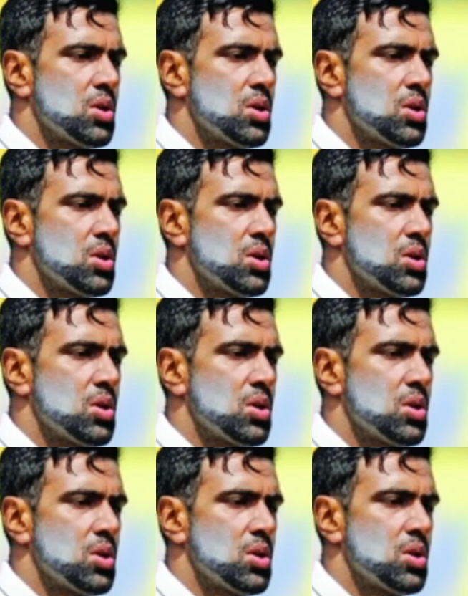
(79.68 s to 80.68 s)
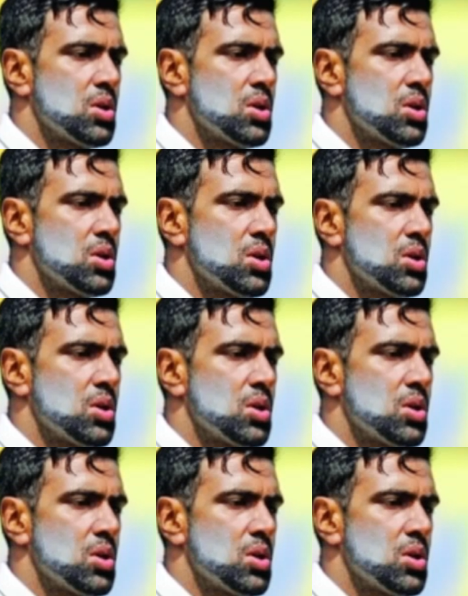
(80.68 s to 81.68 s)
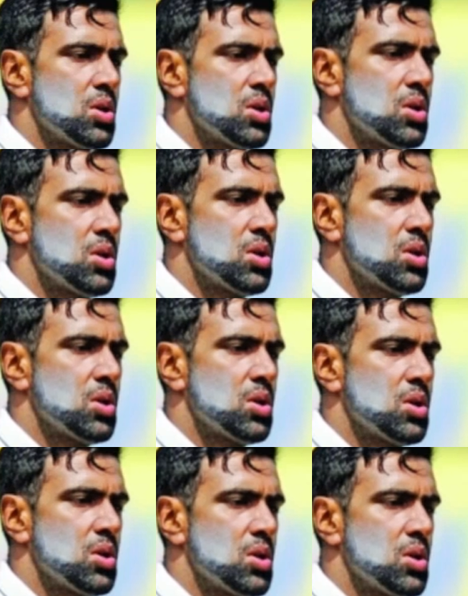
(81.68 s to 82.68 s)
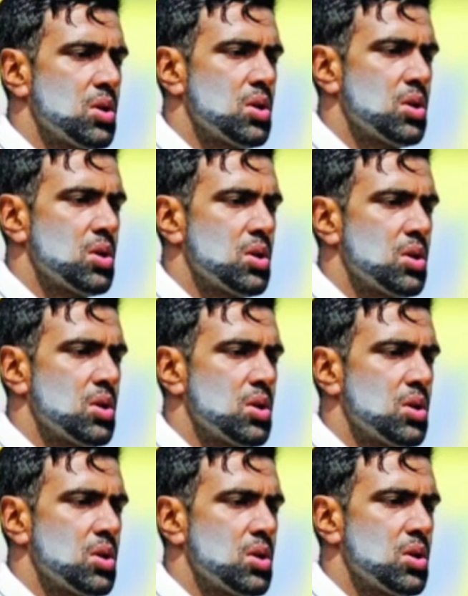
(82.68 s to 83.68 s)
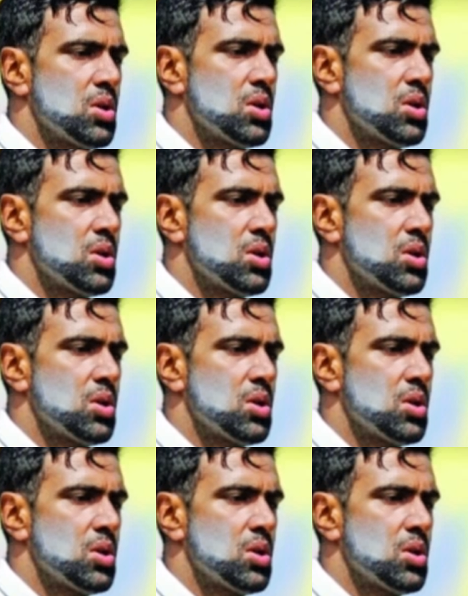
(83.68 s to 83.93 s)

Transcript: No words are spoken by the person on screen.